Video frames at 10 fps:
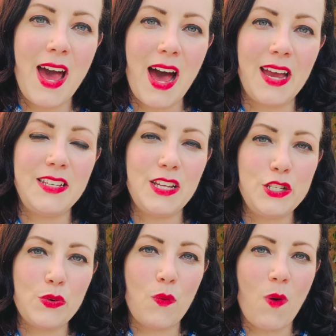I did
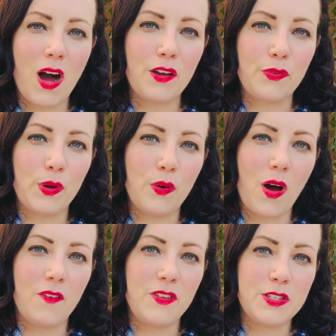do a walkthrough
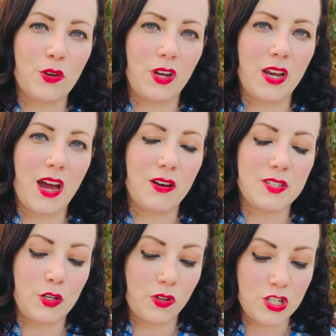of this
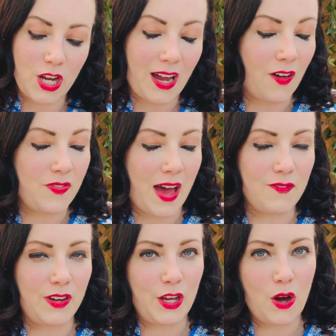greenhouse. You can check out
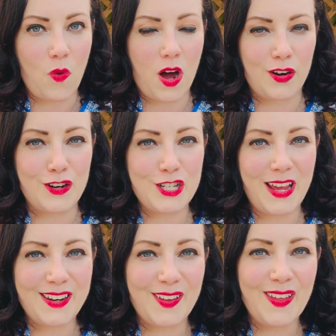that video on our
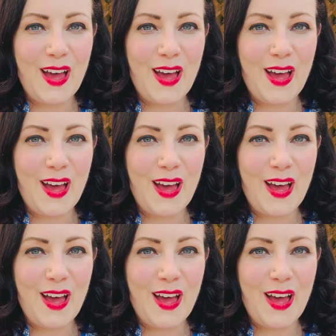channel.